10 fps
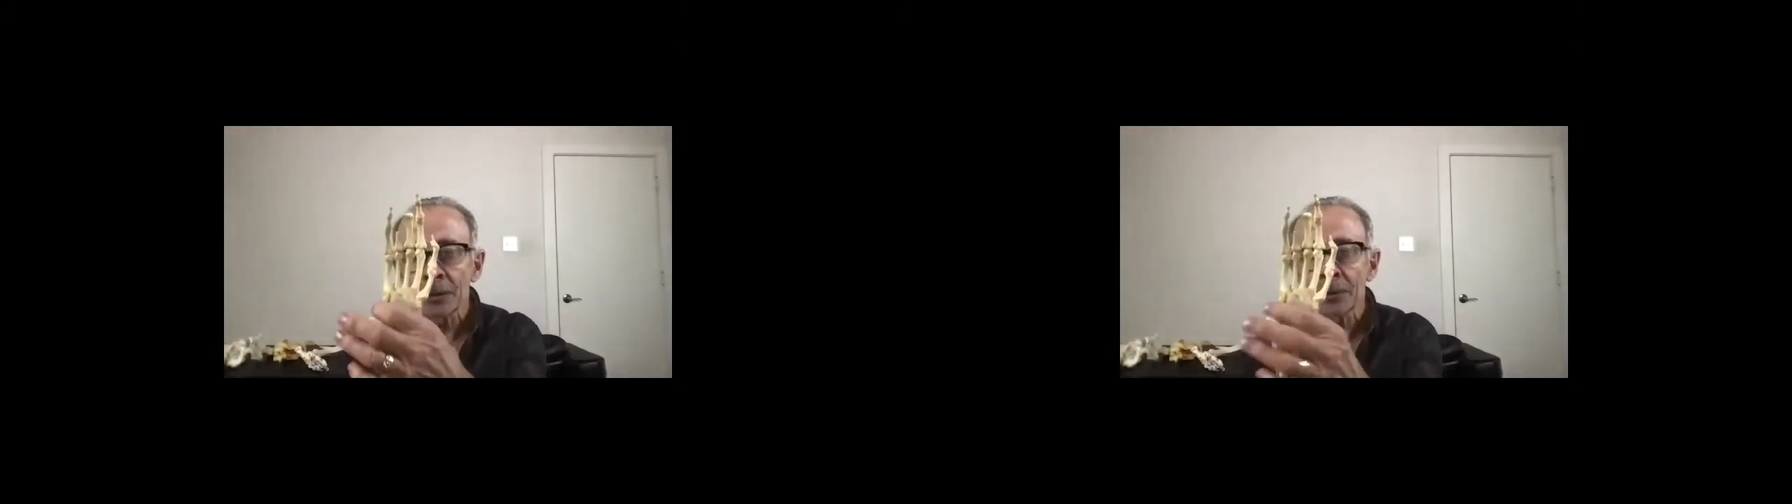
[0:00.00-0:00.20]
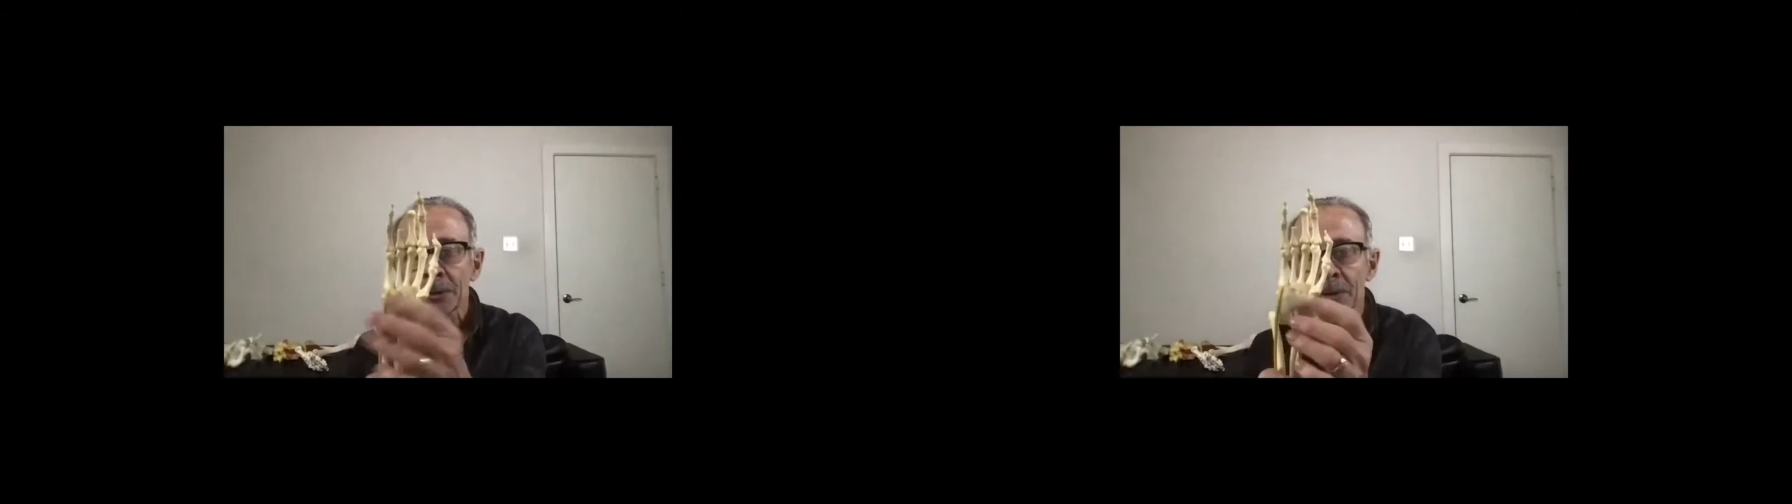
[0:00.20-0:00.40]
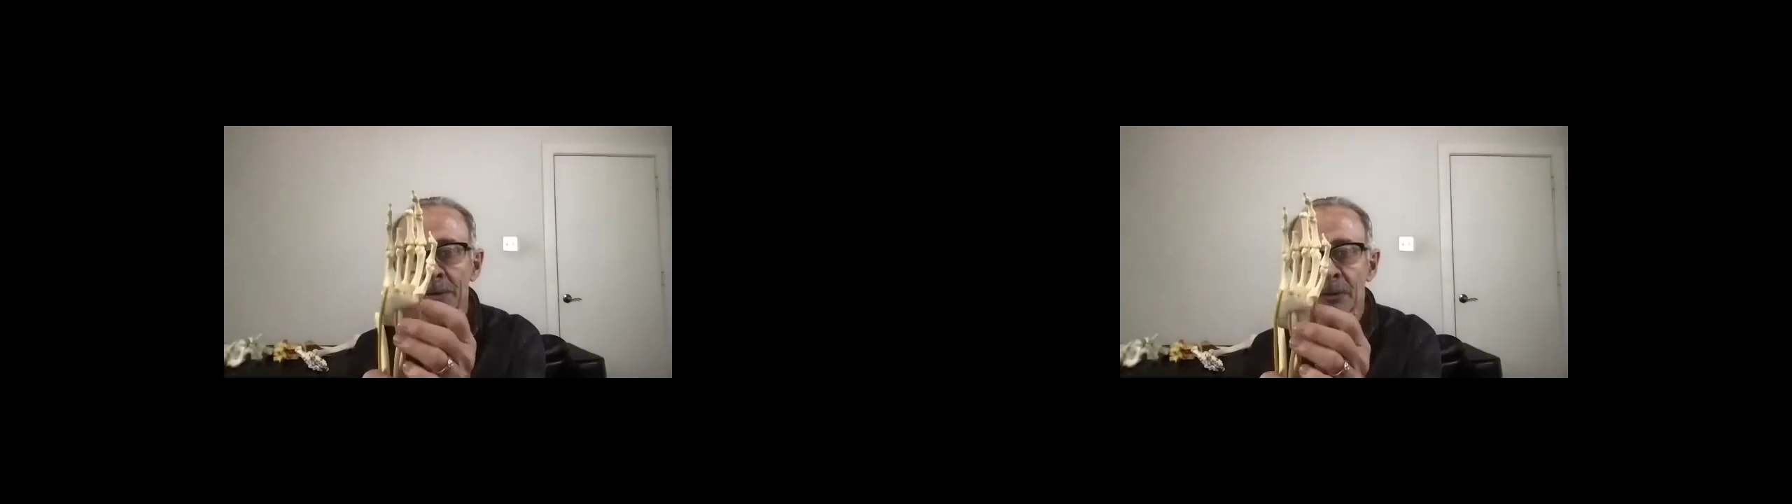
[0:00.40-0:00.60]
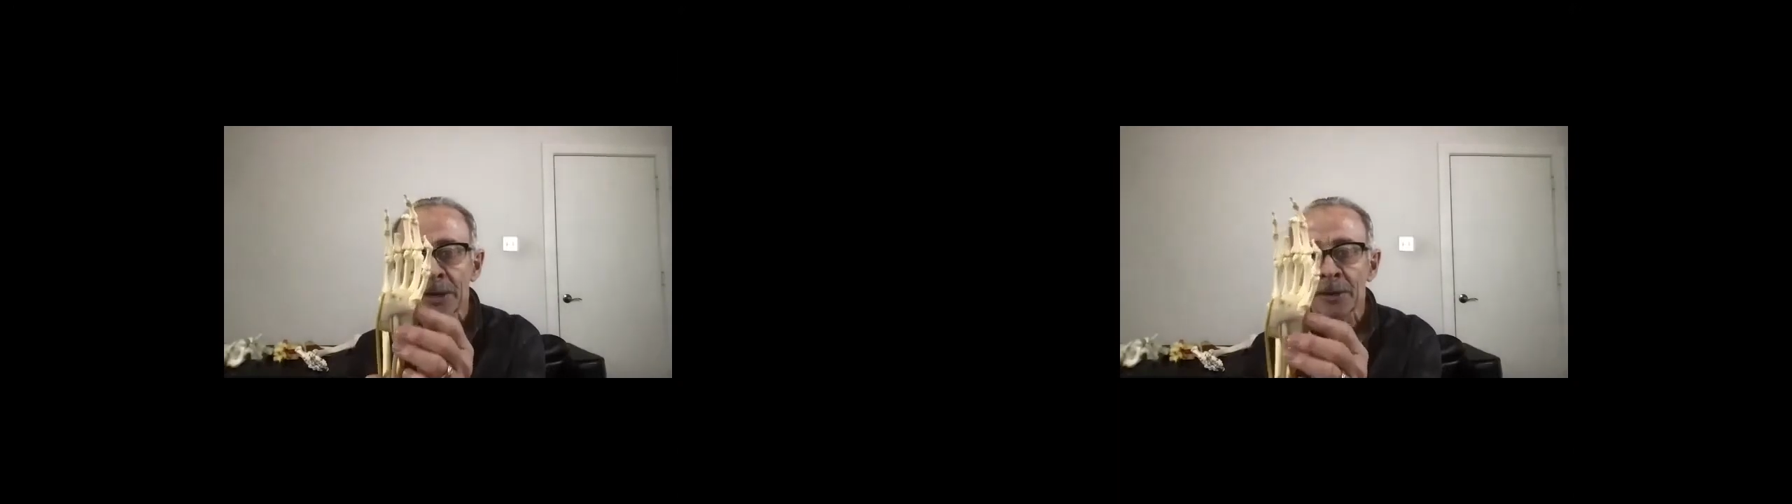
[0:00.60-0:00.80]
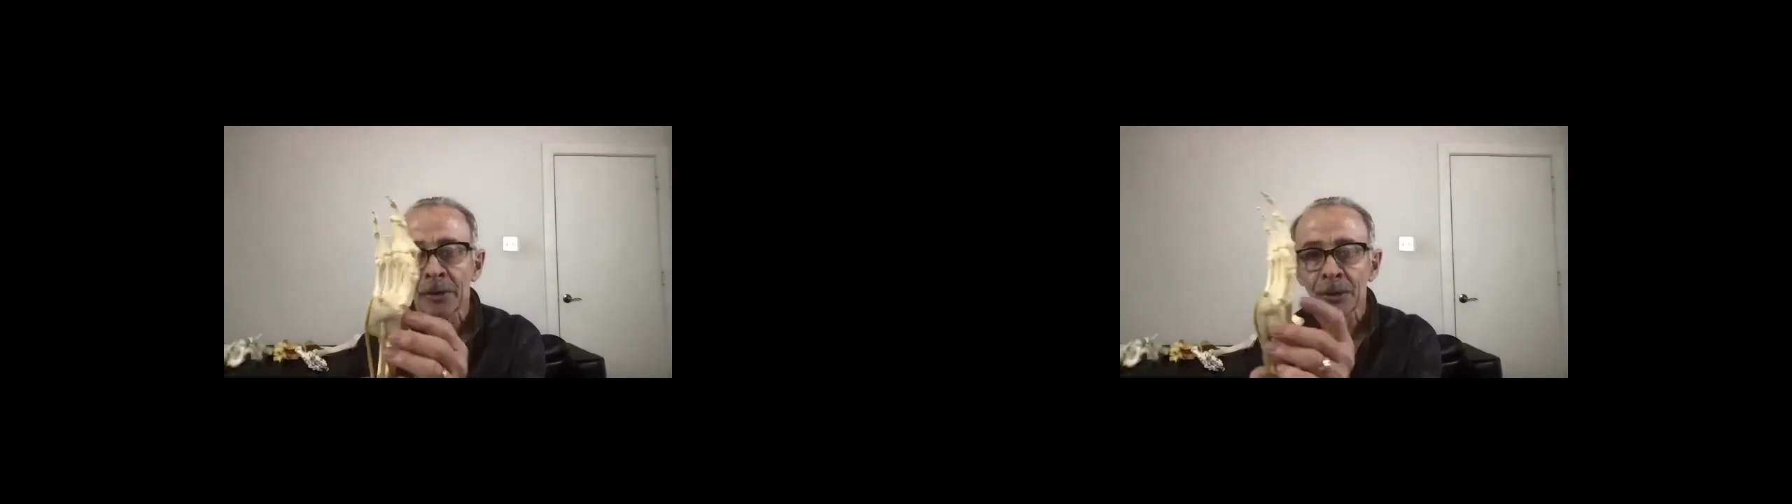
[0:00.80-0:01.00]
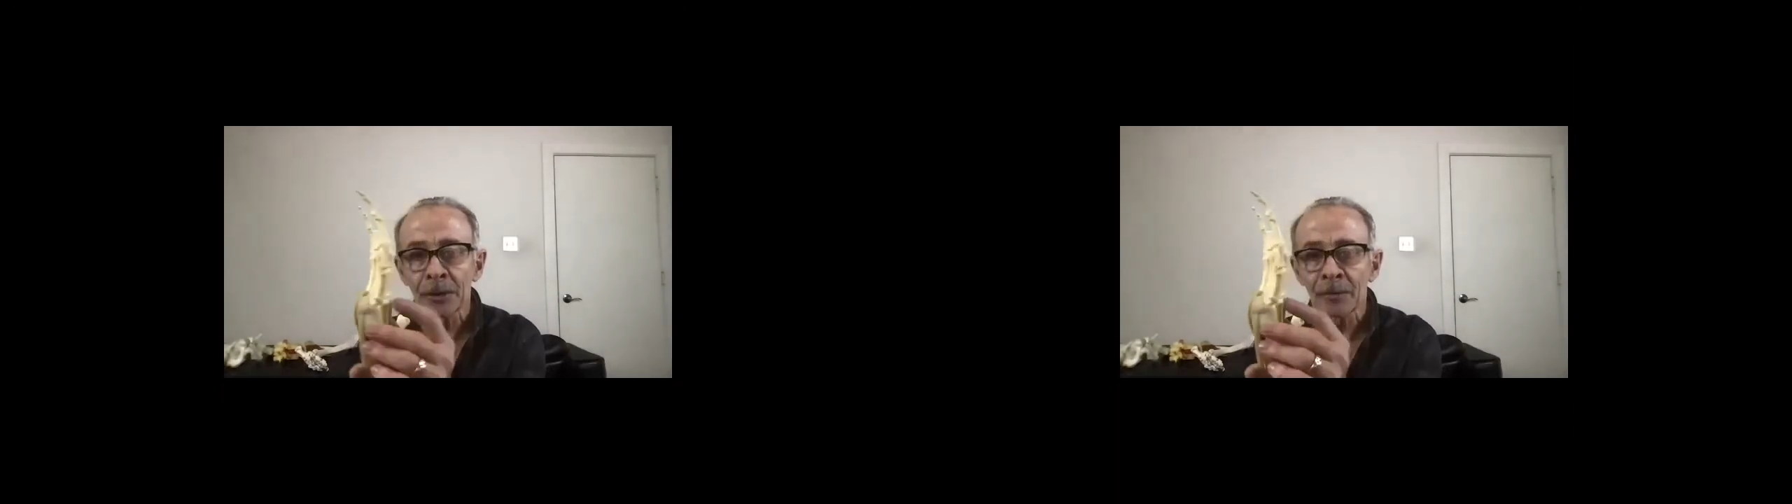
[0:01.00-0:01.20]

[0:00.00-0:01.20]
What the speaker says: nerve, radial nerve,